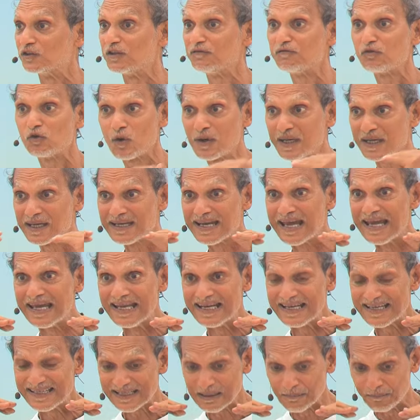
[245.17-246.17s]
If you're in
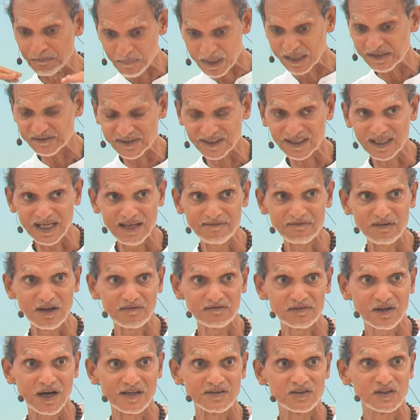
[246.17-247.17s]
tamasic level
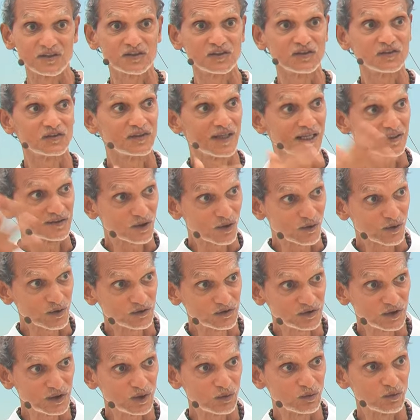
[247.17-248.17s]
of consciousness, that's how you
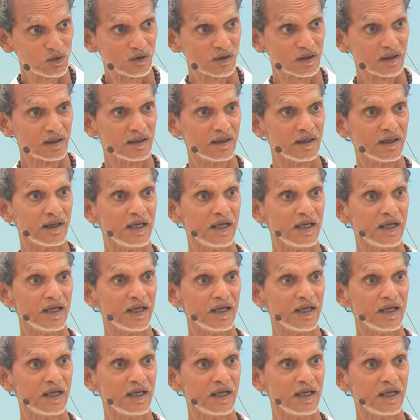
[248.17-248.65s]
see the world.